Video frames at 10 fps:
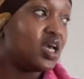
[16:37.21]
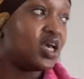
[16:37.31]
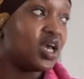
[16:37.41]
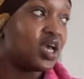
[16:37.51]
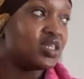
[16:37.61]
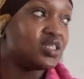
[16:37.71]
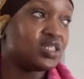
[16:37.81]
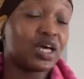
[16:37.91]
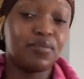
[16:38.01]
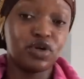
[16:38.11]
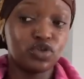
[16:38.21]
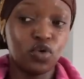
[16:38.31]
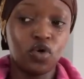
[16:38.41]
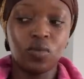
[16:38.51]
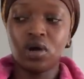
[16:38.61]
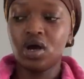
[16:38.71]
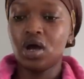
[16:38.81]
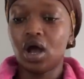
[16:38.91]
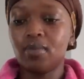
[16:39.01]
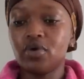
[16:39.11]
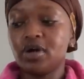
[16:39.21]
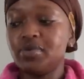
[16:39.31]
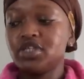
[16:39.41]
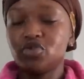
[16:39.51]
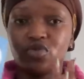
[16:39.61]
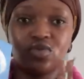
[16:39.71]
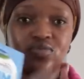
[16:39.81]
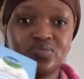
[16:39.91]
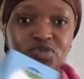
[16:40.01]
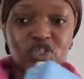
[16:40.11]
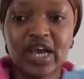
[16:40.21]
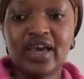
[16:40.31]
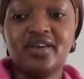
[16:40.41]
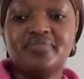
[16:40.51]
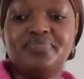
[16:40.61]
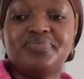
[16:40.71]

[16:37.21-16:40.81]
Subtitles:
And since I'm not home, I'm gonna make so chai.